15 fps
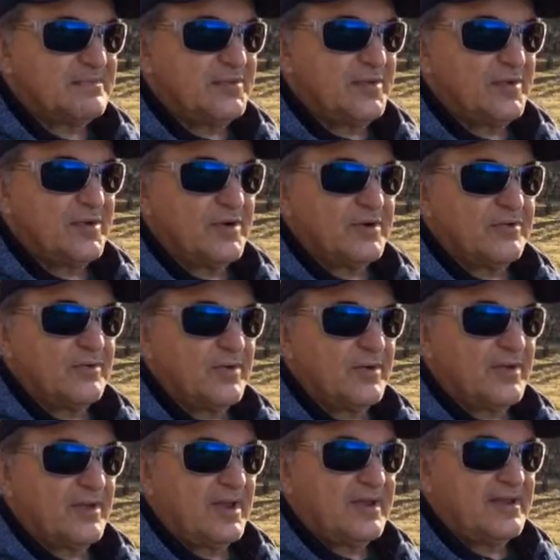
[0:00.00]
Pork
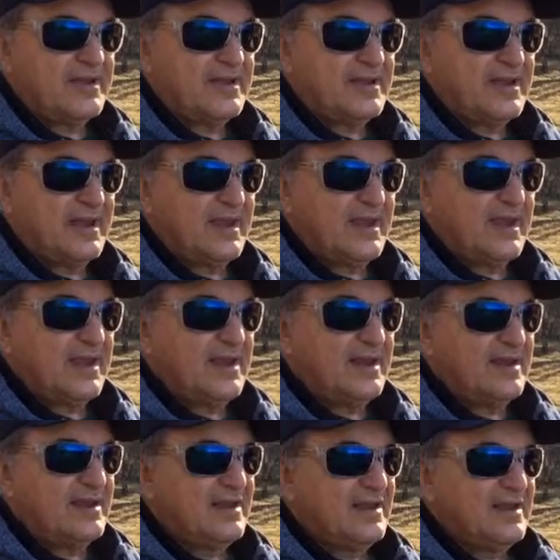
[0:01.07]
roll, I think they had.